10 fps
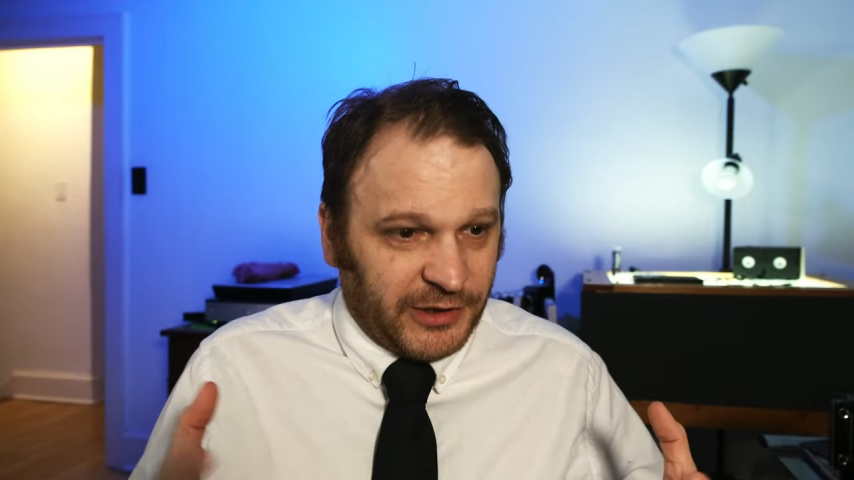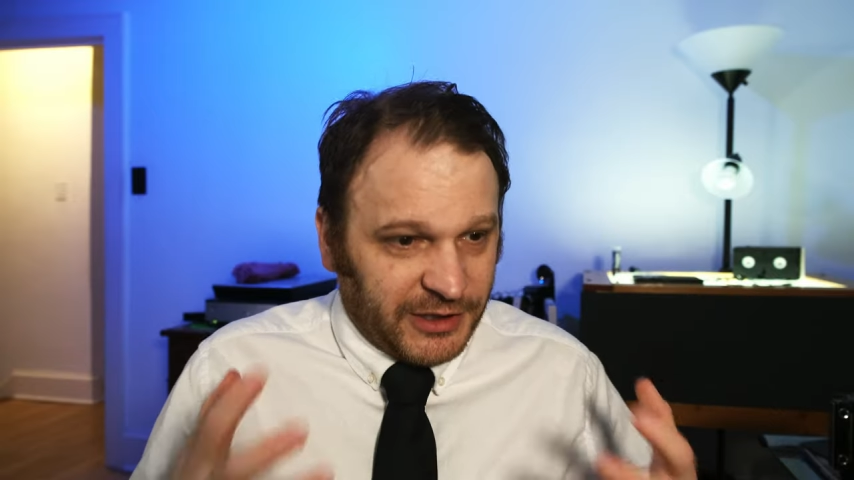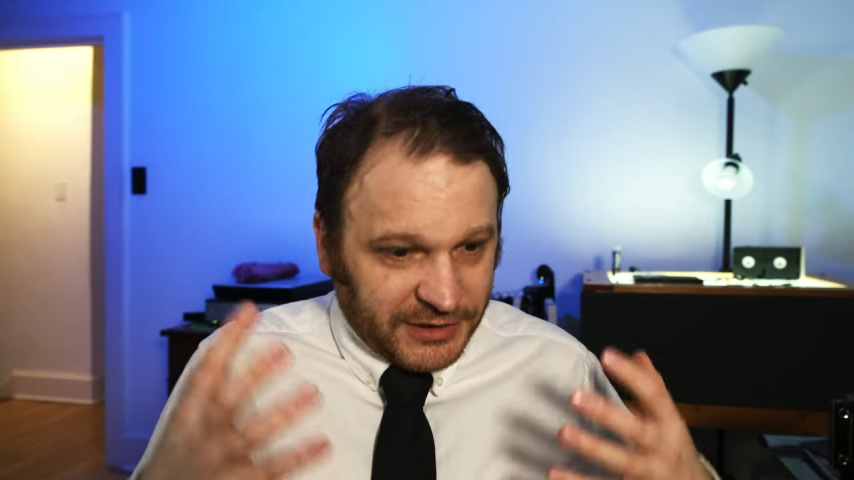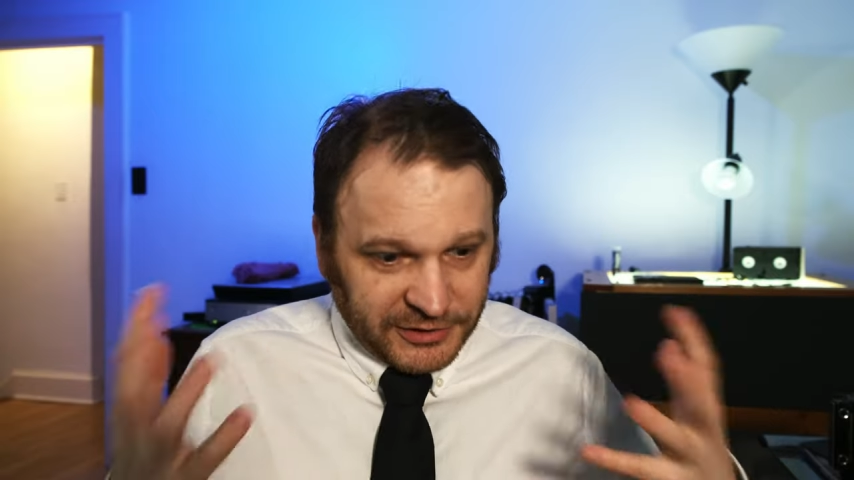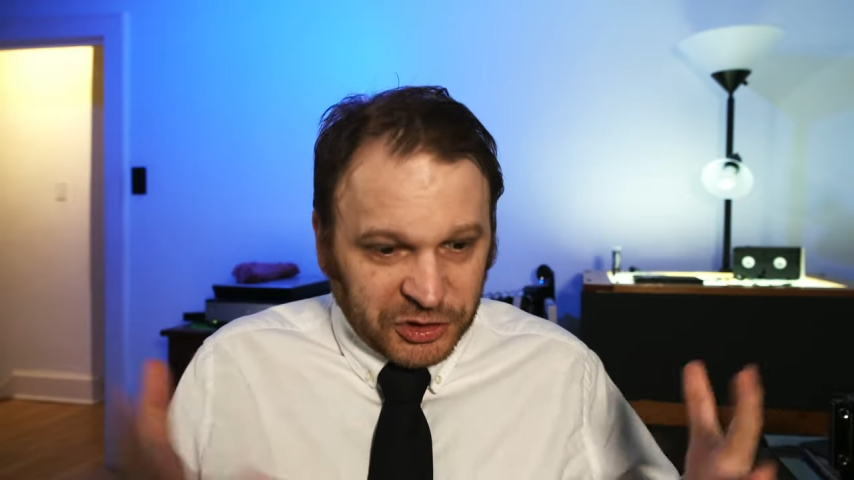
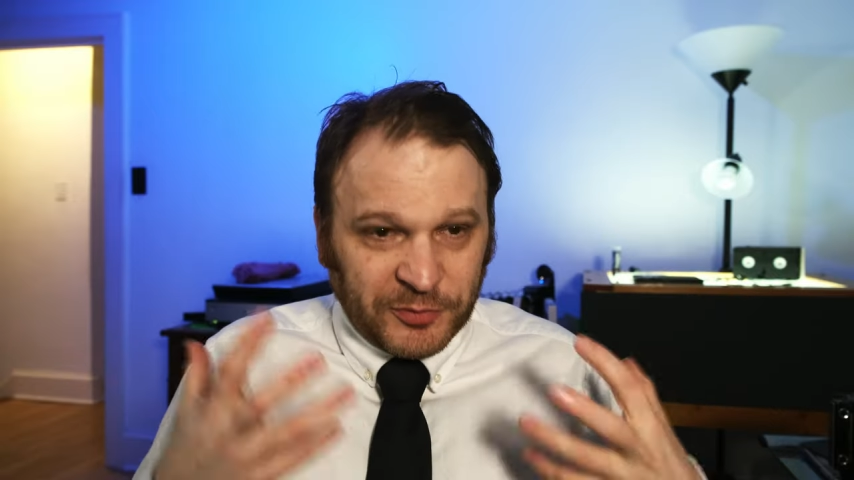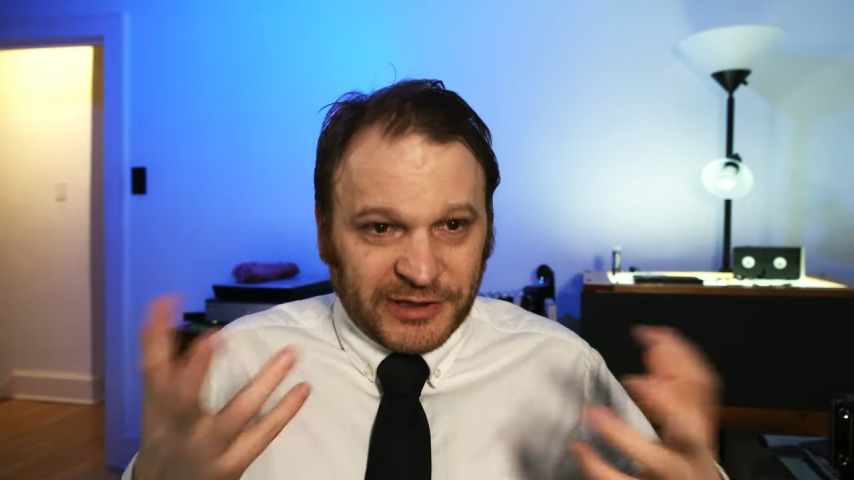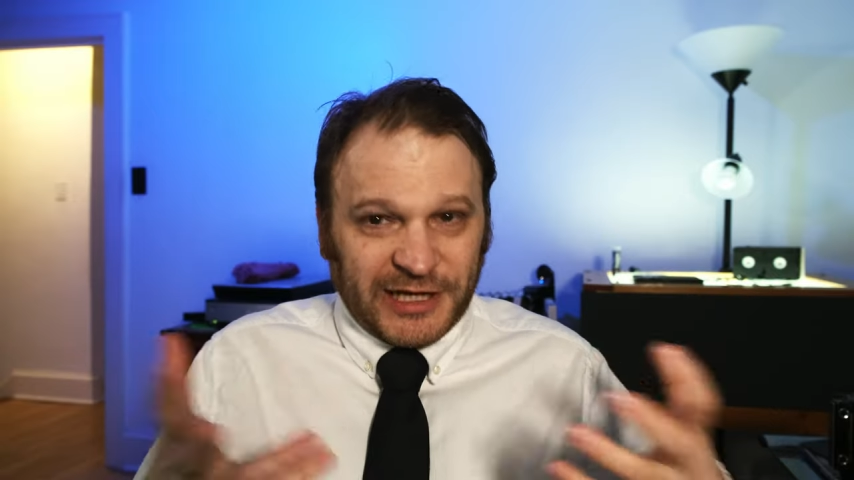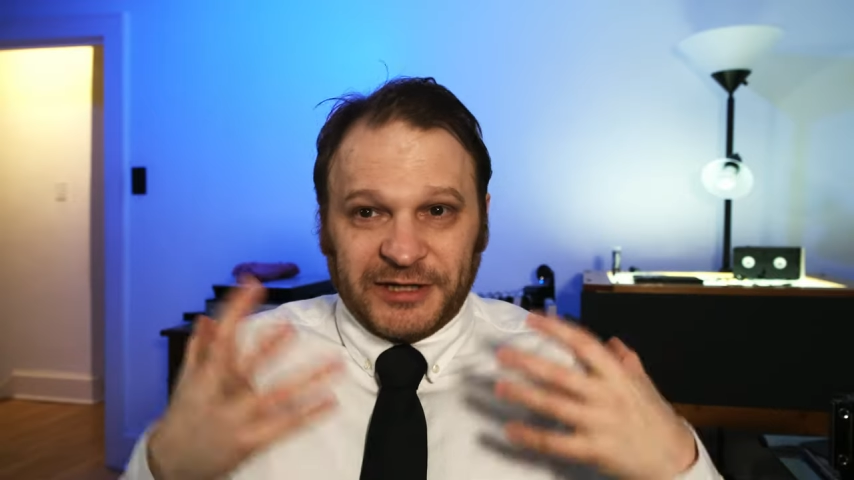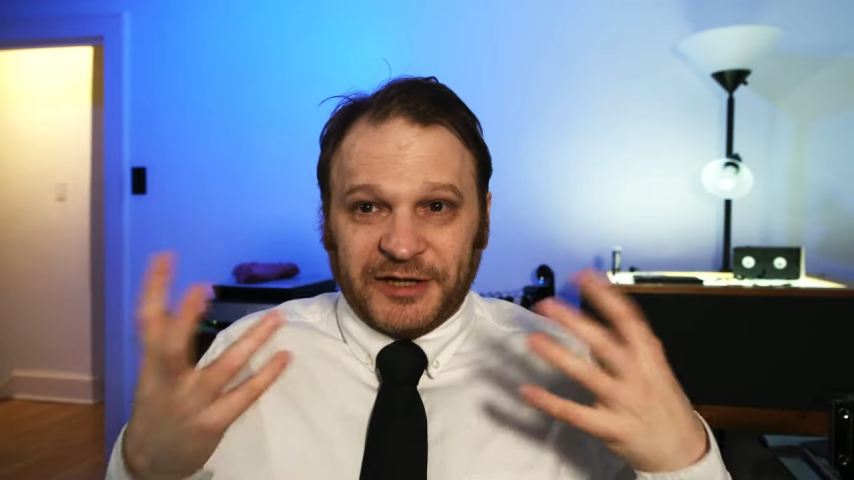really
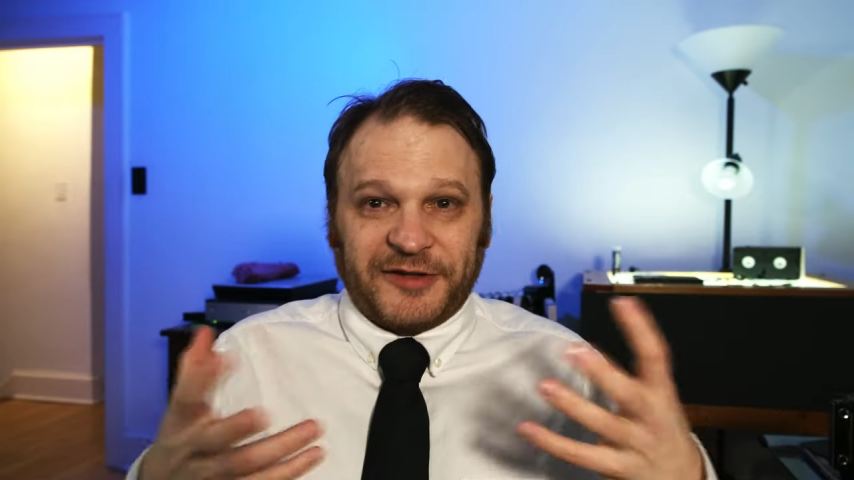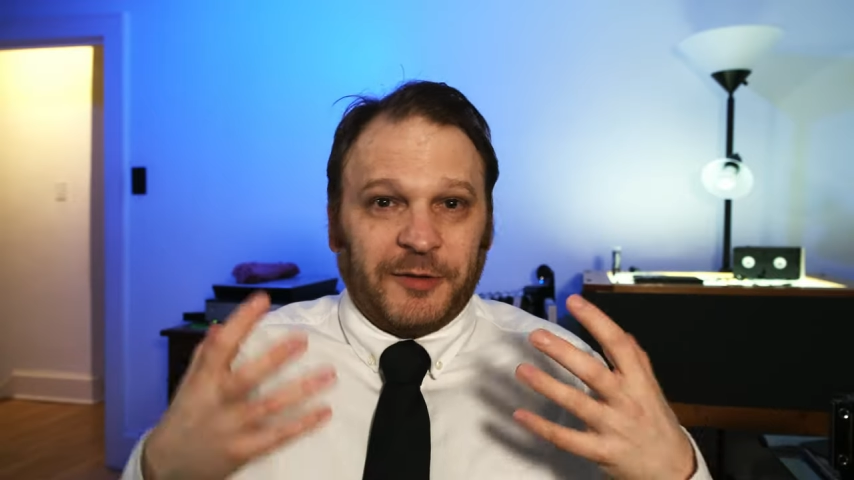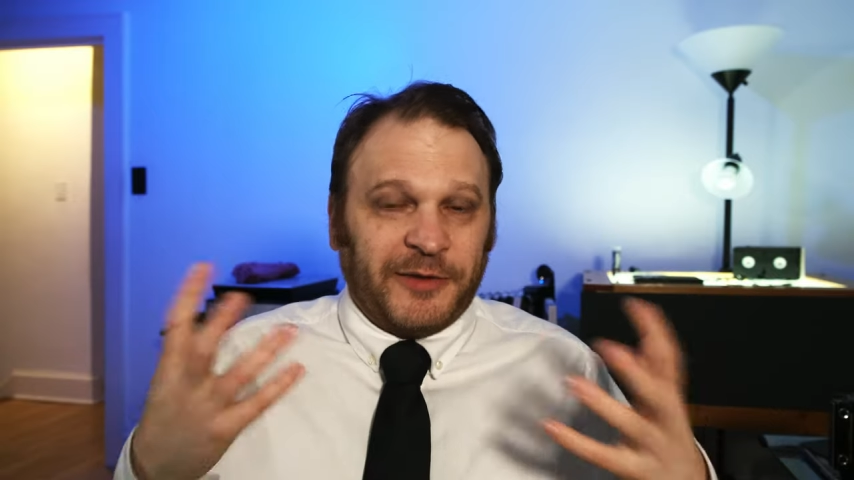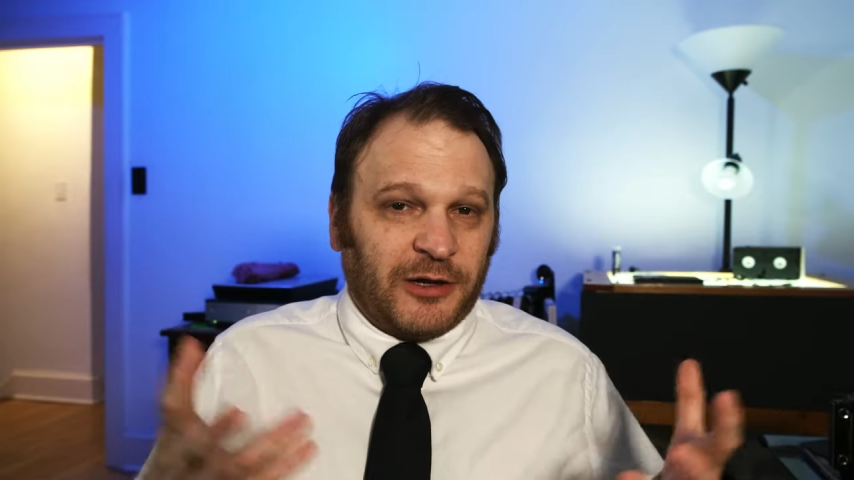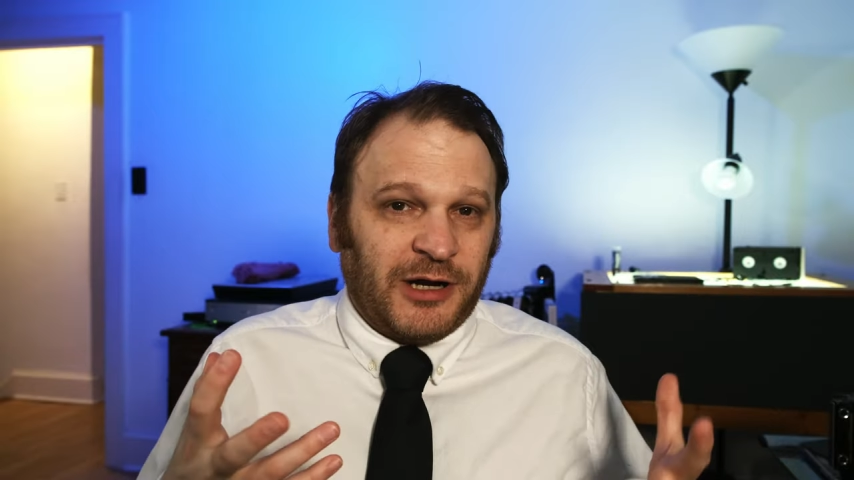accumulated into something